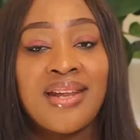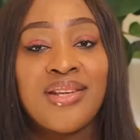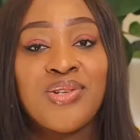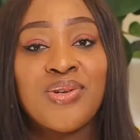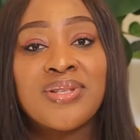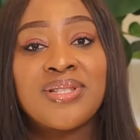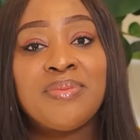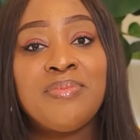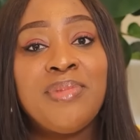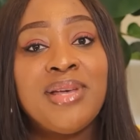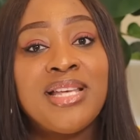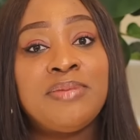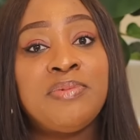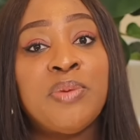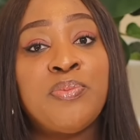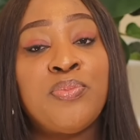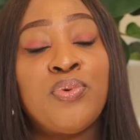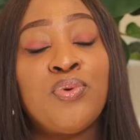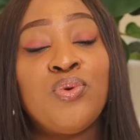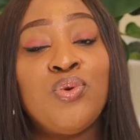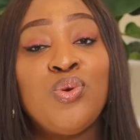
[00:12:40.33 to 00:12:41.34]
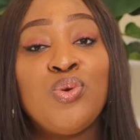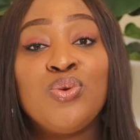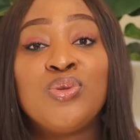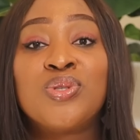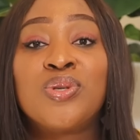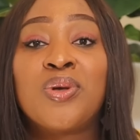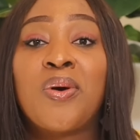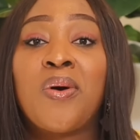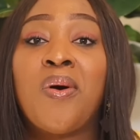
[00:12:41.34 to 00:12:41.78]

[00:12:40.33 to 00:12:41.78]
and it just makes people lose